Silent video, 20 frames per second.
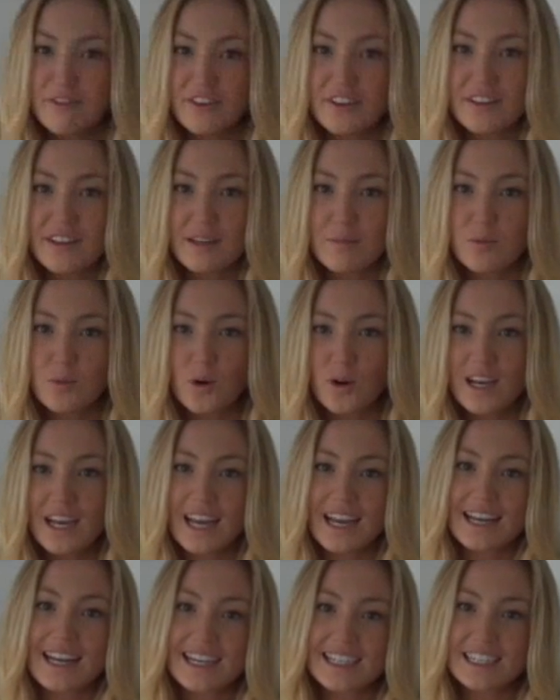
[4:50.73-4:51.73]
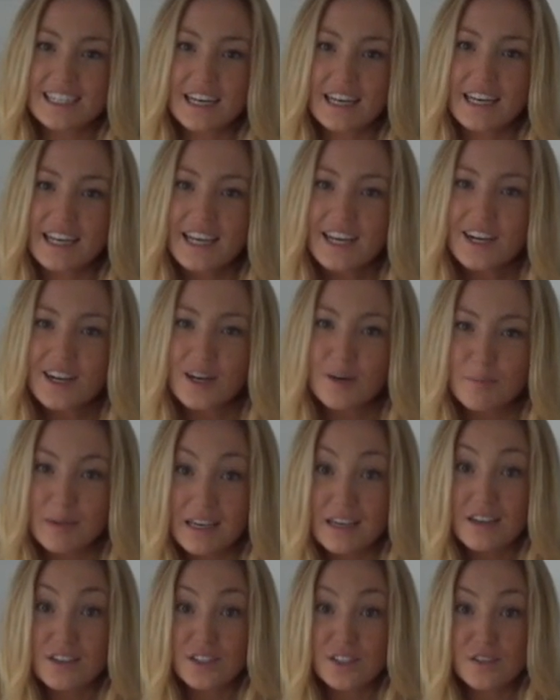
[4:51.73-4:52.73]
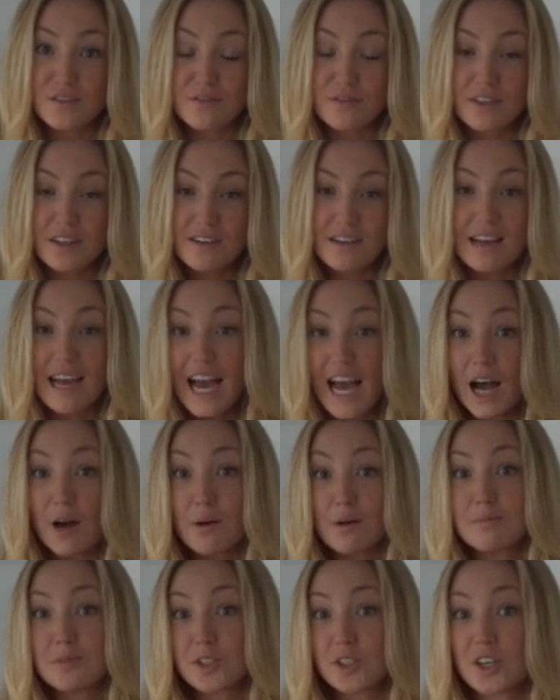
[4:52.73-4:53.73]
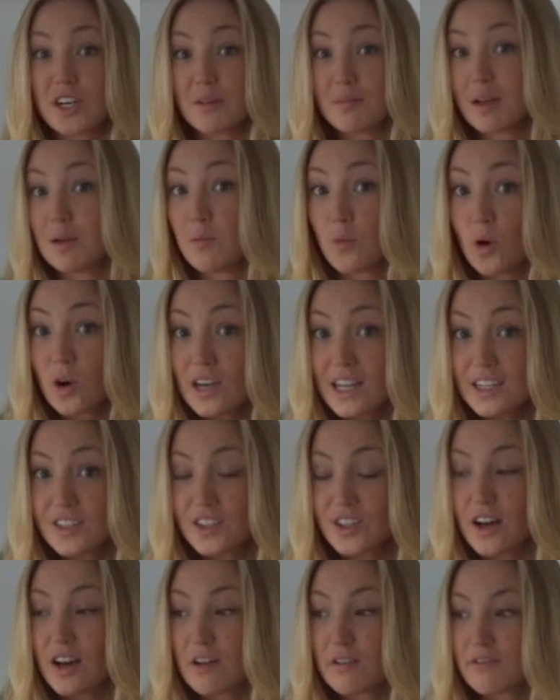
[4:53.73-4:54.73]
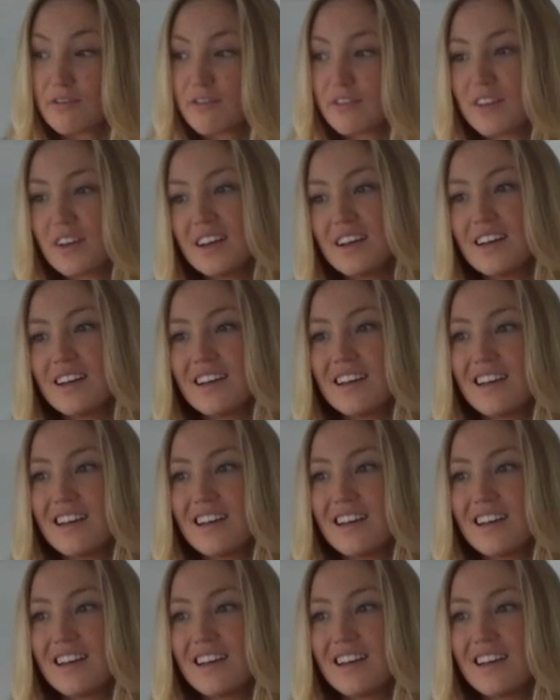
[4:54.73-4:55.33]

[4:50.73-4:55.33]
I'm feeling more connected in here, because of how I'm starting my mornings off,